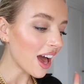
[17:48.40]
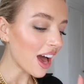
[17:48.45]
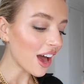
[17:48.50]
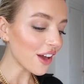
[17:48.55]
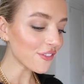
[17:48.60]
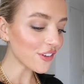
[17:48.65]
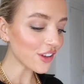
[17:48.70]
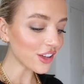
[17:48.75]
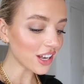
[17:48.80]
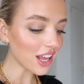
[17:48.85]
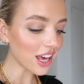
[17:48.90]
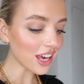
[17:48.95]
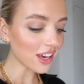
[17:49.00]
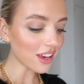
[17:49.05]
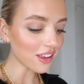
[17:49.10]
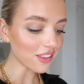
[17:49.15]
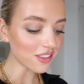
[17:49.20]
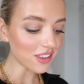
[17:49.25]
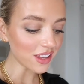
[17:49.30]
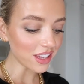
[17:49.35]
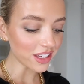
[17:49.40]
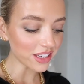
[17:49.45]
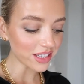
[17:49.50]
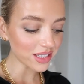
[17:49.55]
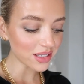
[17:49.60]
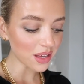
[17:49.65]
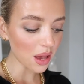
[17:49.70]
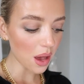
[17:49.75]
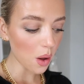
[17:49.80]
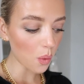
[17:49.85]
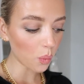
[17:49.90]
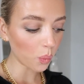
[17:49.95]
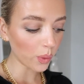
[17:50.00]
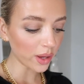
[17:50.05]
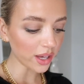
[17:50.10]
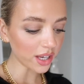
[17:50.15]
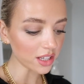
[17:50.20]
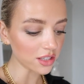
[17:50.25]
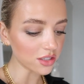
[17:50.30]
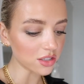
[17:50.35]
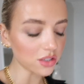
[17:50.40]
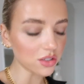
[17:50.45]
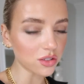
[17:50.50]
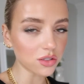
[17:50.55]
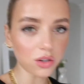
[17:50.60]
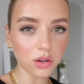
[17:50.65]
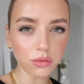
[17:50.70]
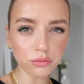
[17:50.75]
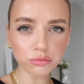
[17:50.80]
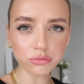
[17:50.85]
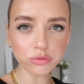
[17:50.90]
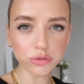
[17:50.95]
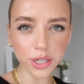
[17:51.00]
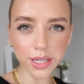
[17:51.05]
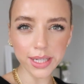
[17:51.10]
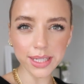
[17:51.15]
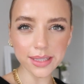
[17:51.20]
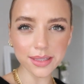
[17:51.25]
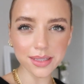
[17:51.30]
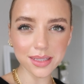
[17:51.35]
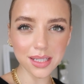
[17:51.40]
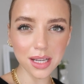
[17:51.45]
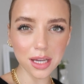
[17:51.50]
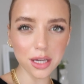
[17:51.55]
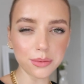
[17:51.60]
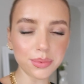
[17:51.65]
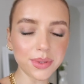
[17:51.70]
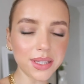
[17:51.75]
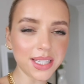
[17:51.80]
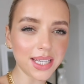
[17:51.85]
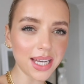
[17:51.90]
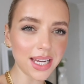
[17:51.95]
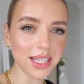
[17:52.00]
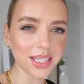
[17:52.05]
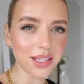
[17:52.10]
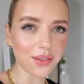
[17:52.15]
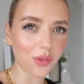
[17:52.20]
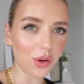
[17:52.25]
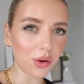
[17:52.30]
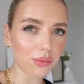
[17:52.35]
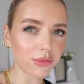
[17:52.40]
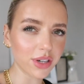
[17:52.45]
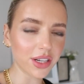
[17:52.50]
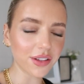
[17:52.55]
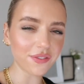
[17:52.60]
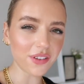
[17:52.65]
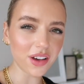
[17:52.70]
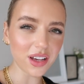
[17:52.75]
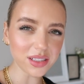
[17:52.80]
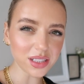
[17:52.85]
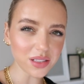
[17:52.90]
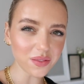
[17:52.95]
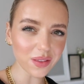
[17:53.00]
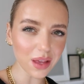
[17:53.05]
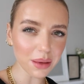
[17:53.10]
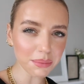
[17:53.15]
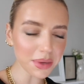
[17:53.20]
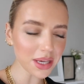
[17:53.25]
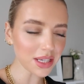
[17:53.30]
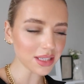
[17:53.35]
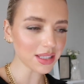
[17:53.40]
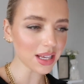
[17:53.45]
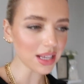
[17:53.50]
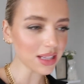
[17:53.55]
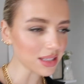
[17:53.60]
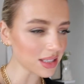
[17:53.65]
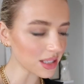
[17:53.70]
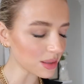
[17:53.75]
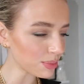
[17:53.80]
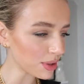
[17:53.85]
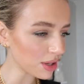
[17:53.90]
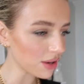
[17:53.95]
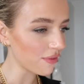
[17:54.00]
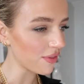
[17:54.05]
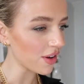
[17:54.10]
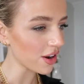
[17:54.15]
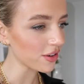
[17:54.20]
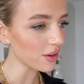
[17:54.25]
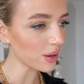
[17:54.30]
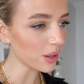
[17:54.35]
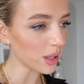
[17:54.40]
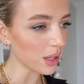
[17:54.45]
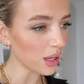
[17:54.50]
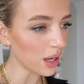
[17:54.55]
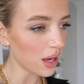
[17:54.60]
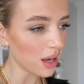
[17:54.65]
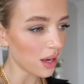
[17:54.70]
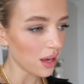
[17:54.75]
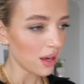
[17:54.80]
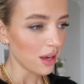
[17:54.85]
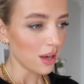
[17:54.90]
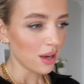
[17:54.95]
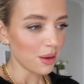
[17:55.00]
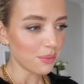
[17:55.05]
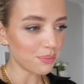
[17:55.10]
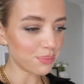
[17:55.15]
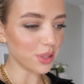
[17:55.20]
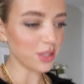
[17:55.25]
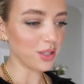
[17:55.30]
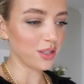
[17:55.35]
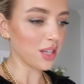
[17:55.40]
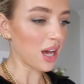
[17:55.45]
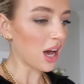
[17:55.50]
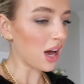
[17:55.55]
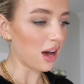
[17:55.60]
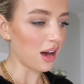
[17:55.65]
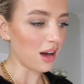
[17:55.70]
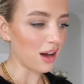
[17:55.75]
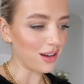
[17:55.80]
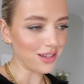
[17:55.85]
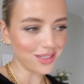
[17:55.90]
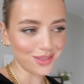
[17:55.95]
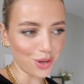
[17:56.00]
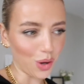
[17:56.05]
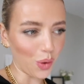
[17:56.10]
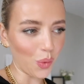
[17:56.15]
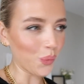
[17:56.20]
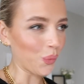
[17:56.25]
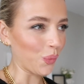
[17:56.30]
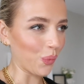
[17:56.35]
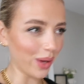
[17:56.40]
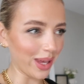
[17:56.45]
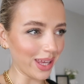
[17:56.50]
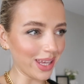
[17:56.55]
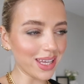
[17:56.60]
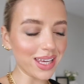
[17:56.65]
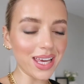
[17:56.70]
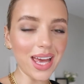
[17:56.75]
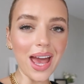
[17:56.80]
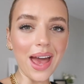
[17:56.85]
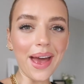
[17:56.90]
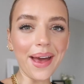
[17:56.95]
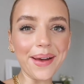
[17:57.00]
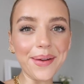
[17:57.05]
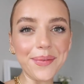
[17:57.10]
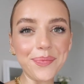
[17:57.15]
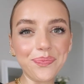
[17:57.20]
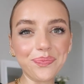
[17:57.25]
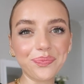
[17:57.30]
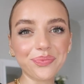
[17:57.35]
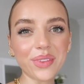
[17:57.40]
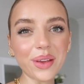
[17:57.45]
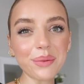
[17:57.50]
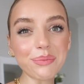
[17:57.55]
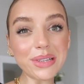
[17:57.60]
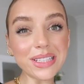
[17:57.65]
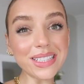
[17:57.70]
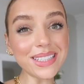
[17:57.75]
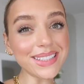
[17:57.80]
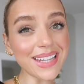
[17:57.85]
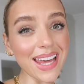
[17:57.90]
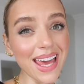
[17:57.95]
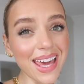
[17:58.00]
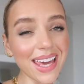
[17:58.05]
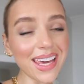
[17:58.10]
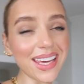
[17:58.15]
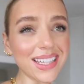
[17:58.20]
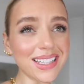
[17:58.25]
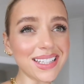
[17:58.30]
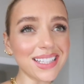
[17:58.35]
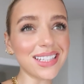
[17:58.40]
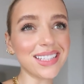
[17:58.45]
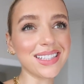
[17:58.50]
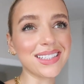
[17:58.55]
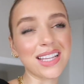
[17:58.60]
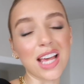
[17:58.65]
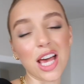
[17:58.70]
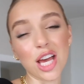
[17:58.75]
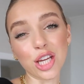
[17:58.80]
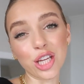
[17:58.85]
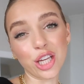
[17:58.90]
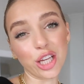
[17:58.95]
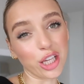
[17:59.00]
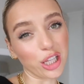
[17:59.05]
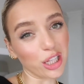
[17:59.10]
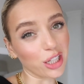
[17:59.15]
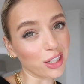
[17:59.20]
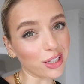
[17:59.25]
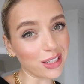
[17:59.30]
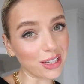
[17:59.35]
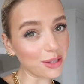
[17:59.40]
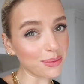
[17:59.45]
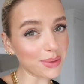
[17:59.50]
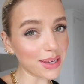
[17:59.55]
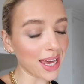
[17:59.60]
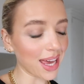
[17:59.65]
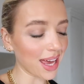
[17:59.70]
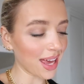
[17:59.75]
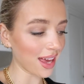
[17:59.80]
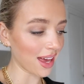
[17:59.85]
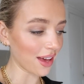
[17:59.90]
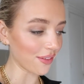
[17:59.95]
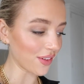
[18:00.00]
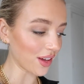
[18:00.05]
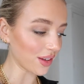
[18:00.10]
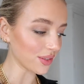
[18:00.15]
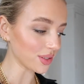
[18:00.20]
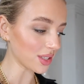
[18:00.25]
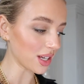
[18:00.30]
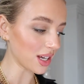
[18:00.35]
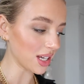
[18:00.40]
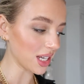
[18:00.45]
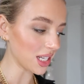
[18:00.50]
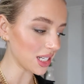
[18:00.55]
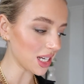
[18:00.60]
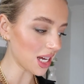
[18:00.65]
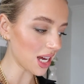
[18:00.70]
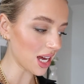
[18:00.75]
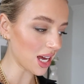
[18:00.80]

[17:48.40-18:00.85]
I feel like this week has just gone really slow, but the days have gone really fast, if that makes sense. It's been a very bizarre week, but today it is gloomy AF outside,